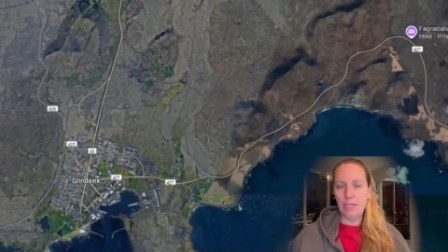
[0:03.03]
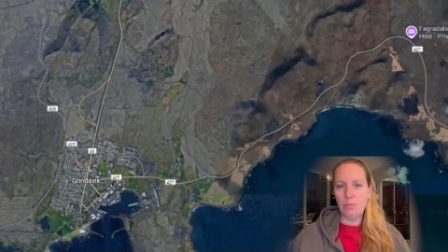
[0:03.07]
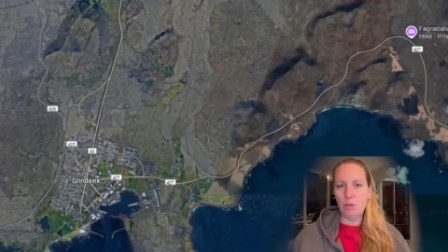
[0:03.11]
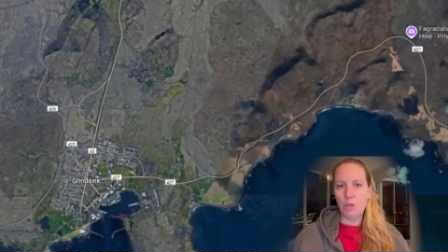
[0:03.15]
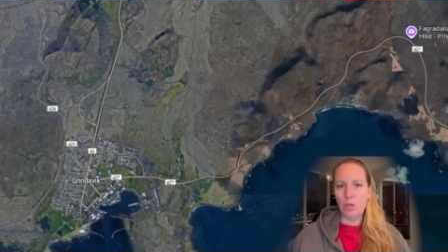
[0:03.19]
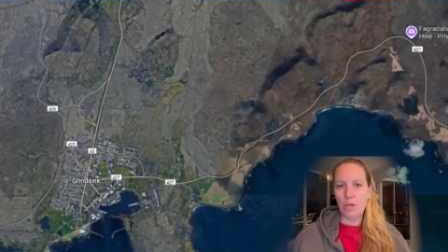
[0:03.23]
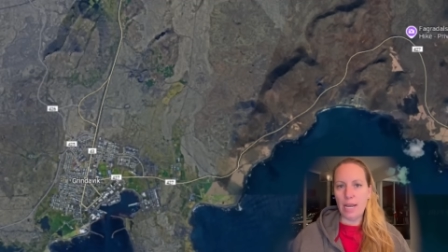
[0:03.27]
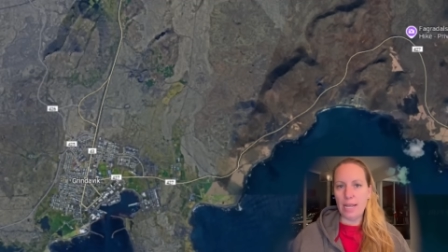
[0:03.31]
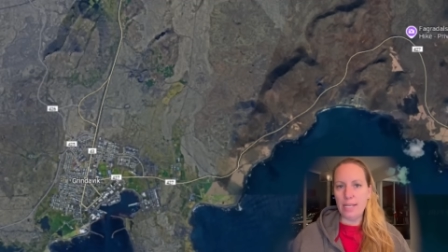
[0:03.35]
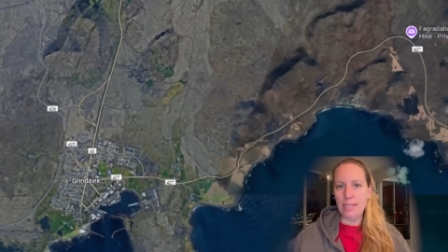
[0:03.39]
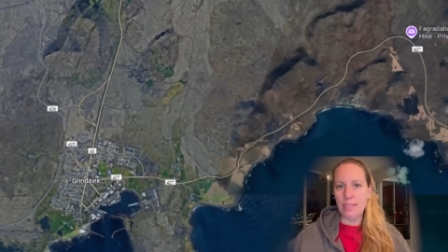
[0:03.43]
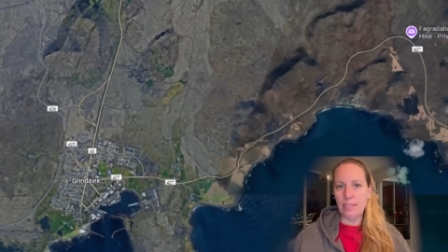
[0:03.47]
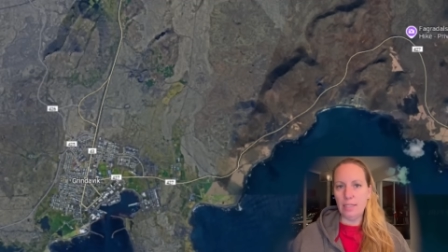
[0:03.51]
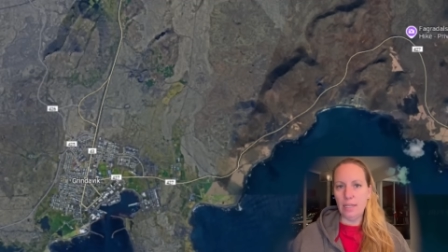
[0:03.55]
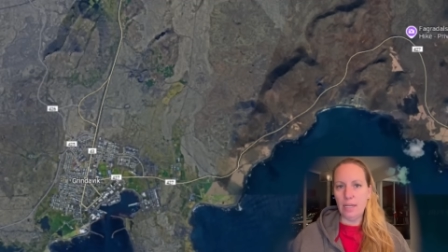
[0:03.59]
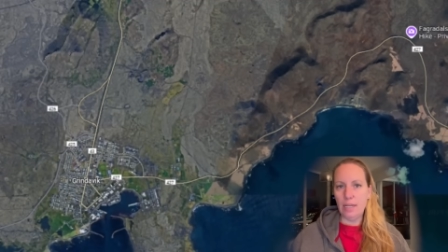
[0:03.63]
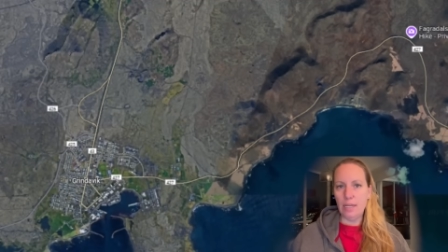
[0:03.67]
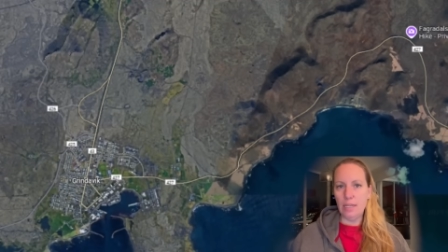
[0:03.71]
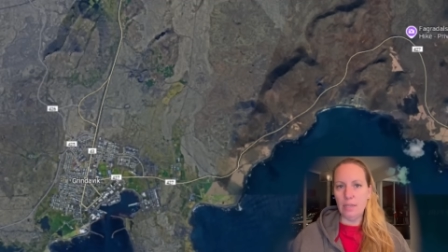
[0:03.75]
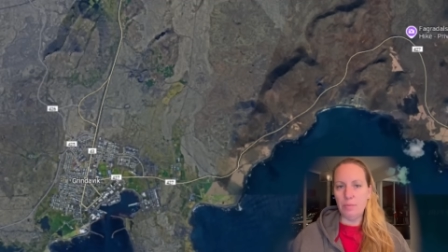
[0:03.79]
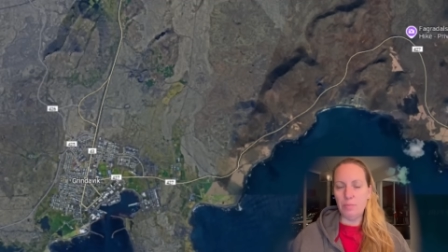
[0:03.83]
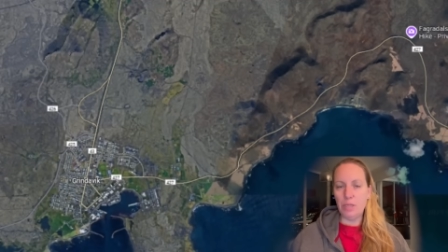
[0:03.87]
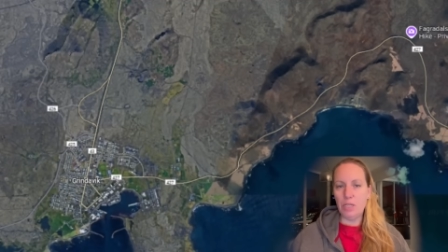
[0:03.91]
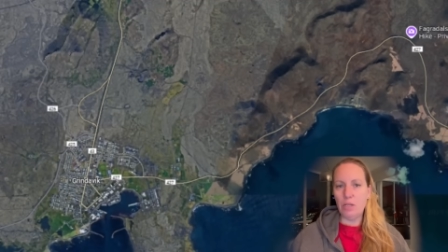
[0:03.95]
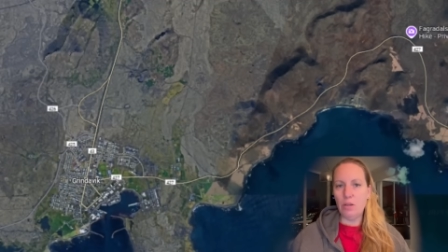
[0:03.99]
about
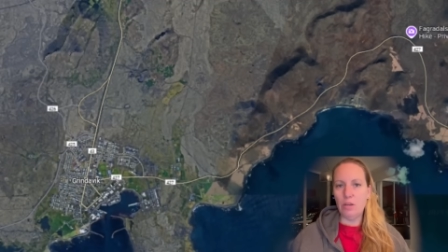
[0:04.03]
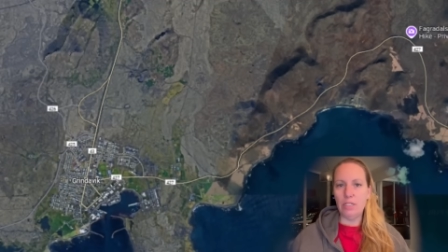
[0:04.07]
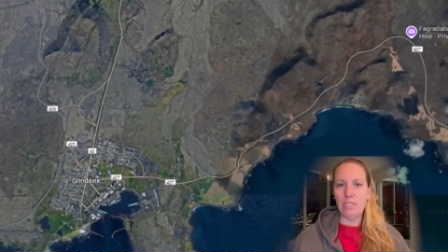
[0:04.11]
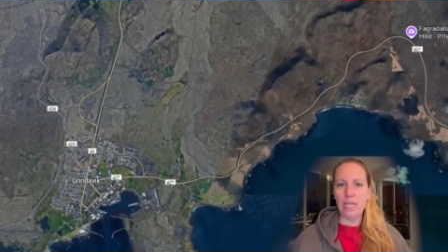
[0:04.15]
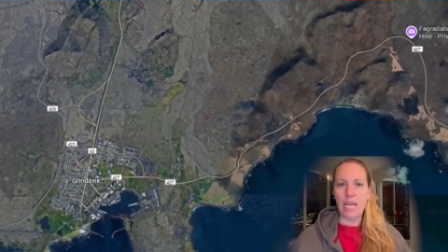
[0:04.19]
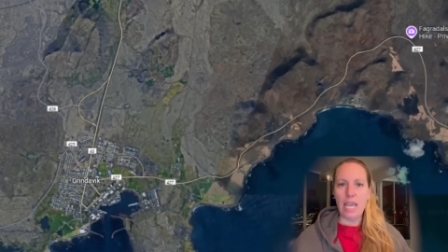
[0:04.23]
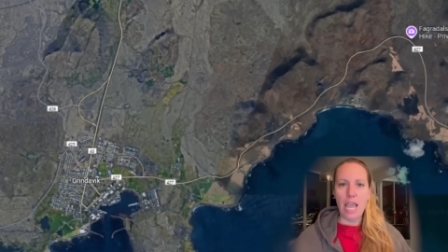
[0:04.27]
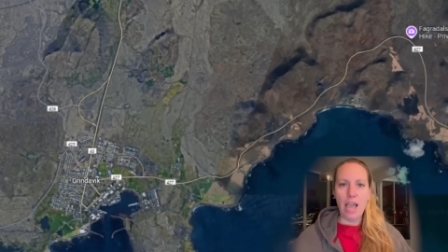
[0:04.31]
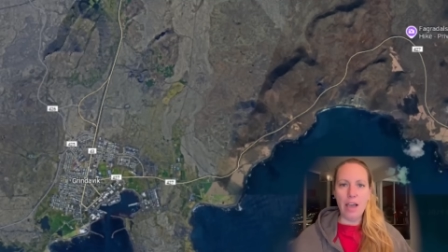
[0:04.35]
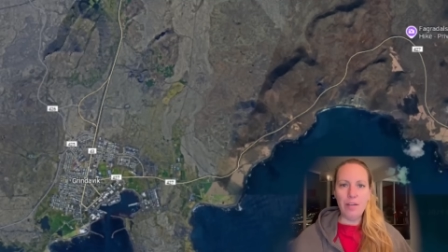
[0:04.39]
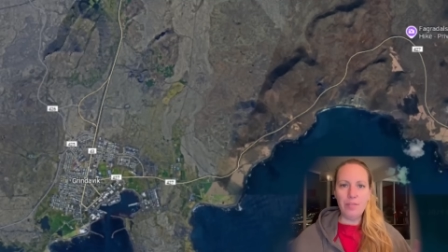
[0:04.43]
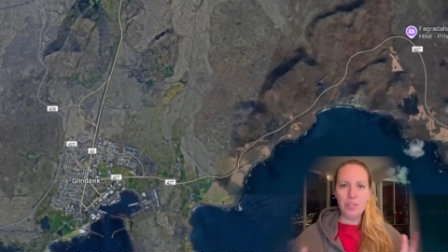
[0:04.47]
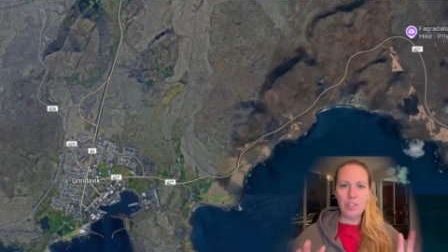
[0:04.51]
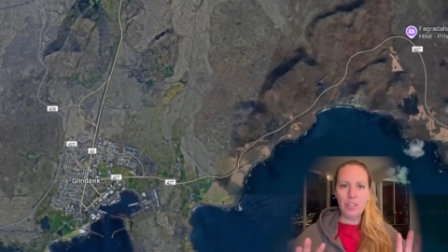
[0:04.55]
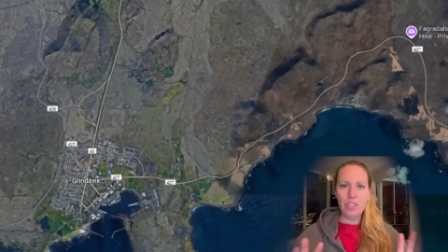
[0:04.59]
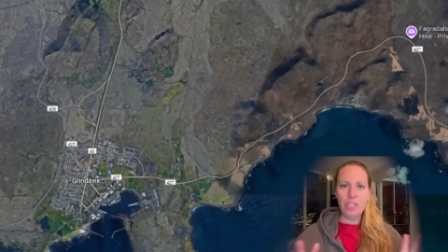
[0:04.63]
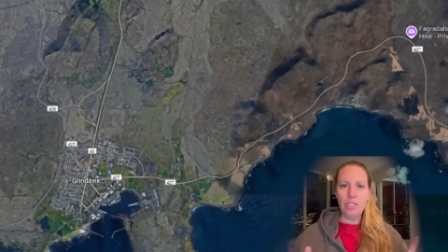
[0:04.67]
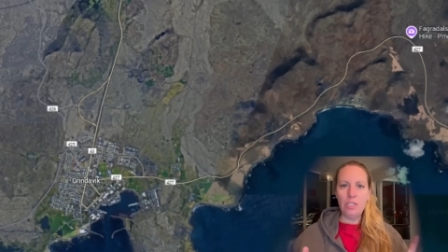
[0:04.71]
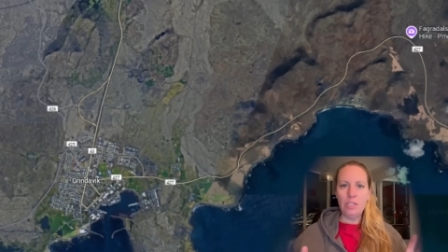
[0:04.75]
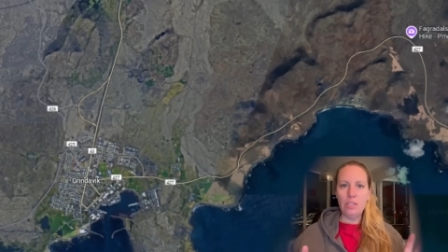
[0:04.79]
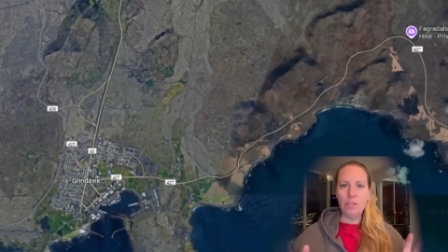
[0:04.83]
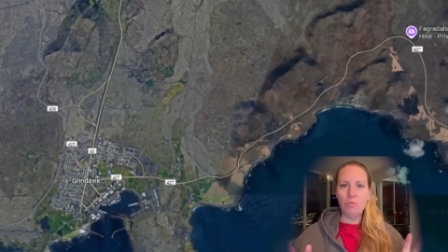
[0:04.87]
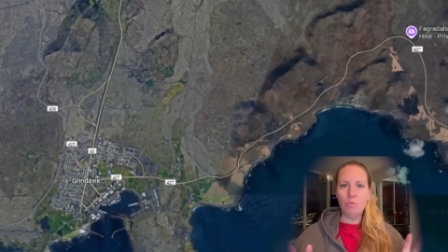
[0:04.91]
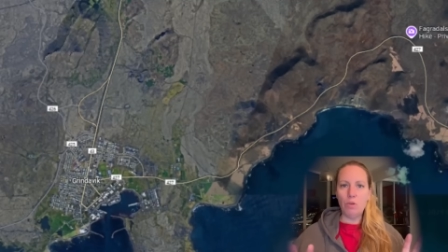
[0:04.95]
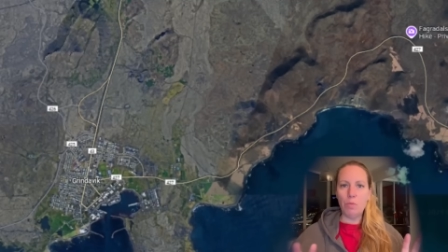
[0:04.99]
Iceland because I have
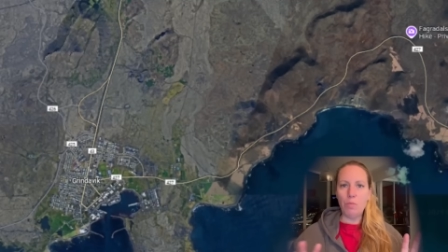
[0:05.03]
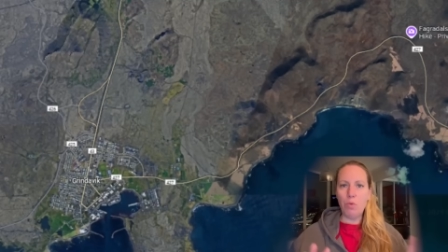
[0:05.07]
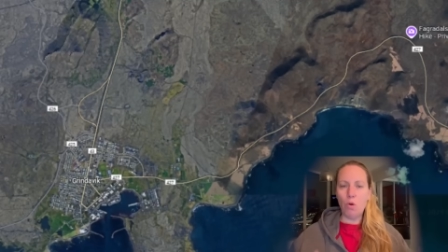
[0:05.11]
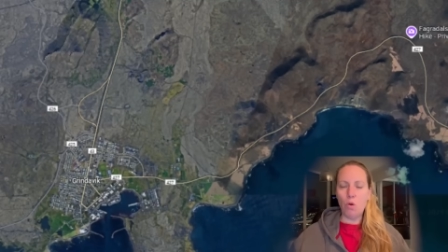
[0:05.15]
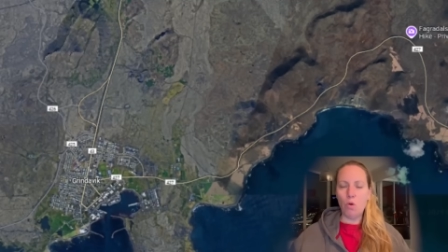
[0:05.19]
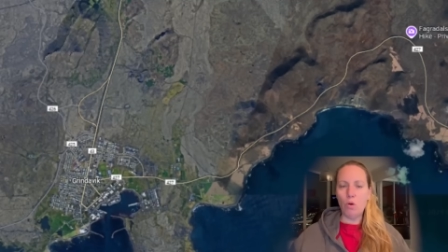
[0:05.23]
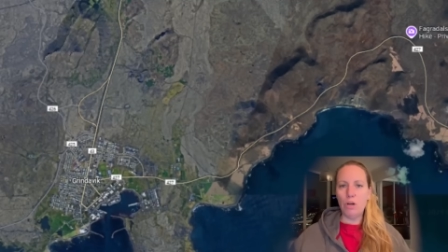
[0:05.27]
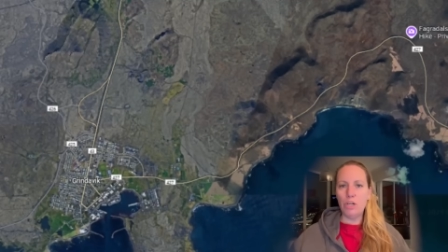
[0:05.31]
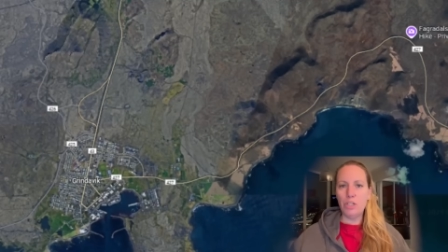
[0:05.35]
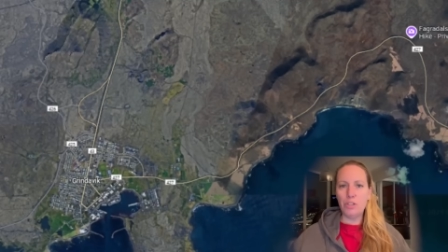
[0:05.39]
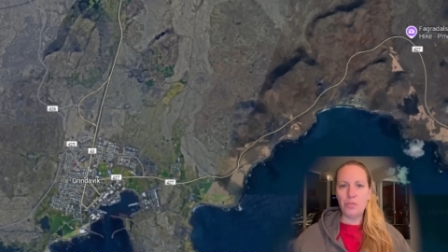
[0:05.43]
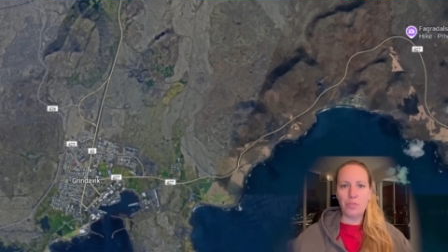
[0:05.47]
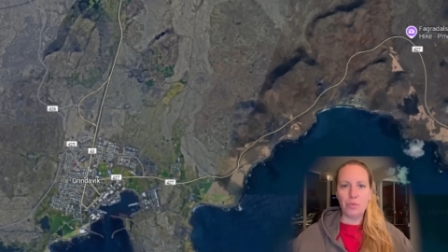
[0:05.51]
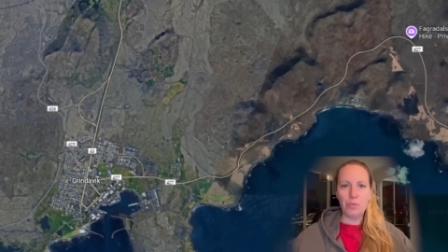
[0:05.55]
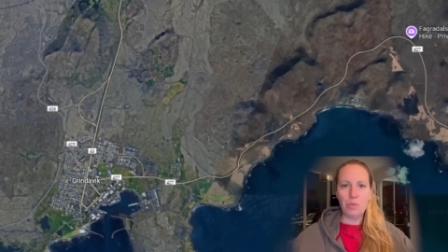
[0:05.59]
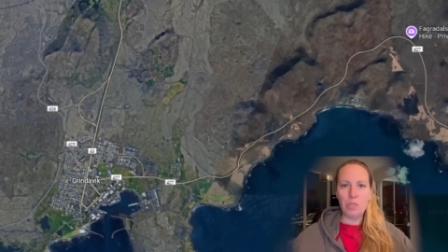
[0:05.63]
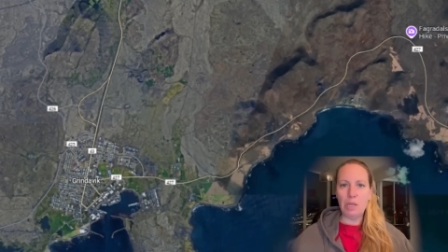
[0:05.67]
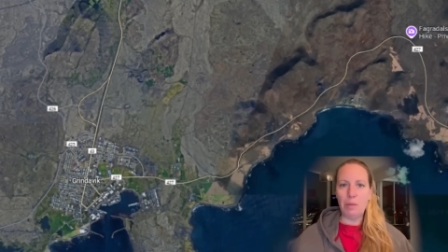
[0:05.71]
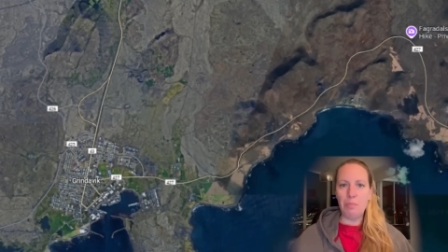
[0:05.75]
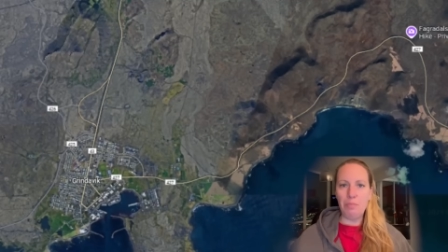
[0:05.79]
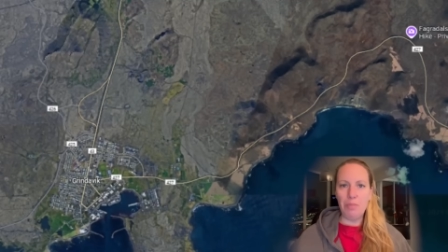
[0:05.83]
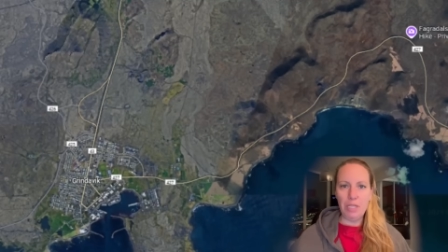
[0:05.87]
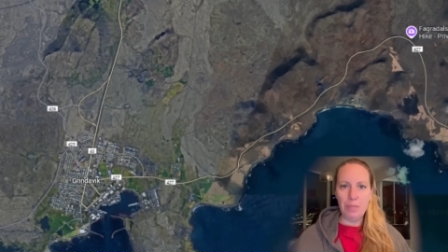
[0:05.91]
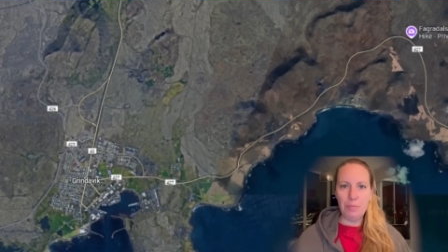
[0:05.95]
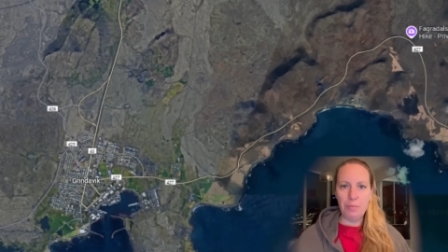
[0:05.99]
seen reports from
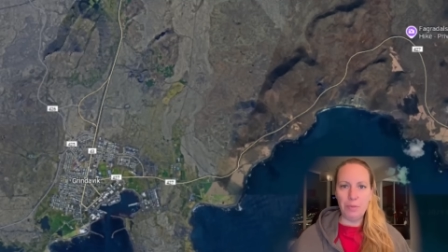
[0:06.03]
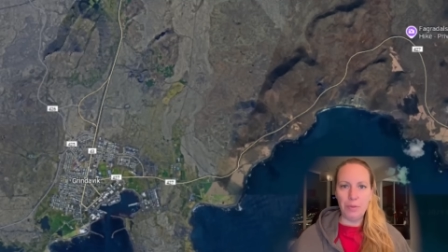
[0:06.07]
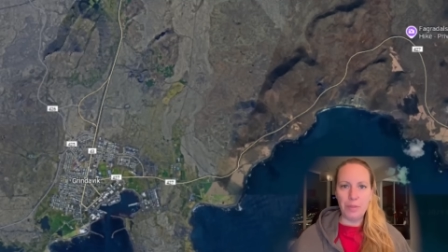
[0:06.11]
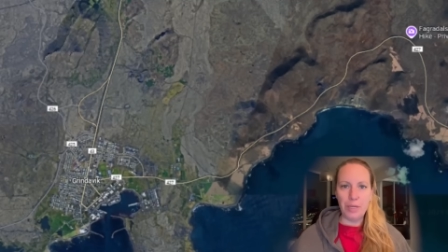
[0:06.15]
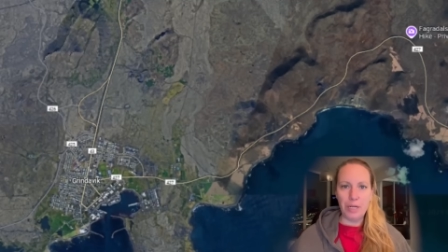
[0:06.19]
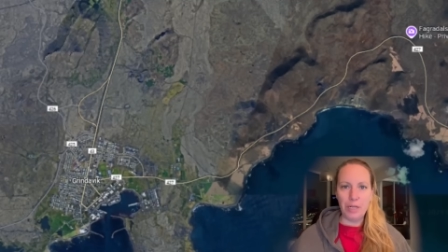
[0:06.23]
some people.